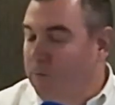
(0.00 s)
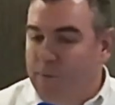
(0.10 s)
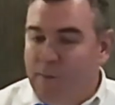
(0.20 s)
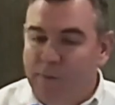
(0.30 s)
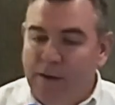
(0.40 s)
I
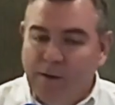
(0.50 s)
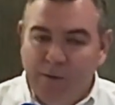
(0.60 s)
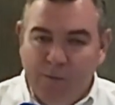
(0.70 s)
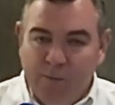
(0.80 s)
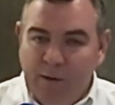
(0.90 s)
remember that.
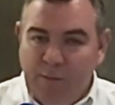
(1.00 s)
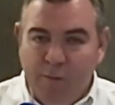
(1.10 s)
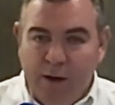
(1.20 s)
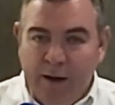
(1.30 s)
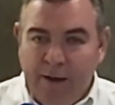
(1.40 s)

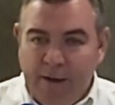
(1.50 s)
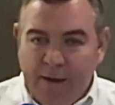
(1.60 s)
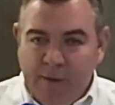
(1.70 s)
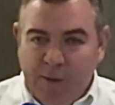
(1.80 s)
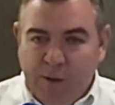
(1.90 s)

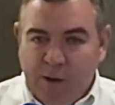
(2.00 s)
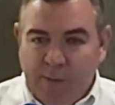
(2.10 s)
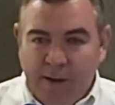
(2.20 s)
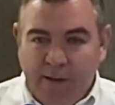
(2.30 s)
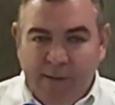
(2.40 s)
We took a
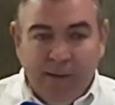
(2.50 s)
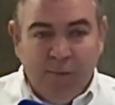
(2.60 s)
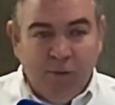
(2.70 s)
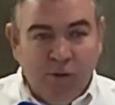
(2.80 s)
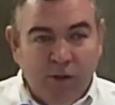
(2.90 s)
material that
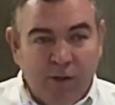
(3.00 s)
was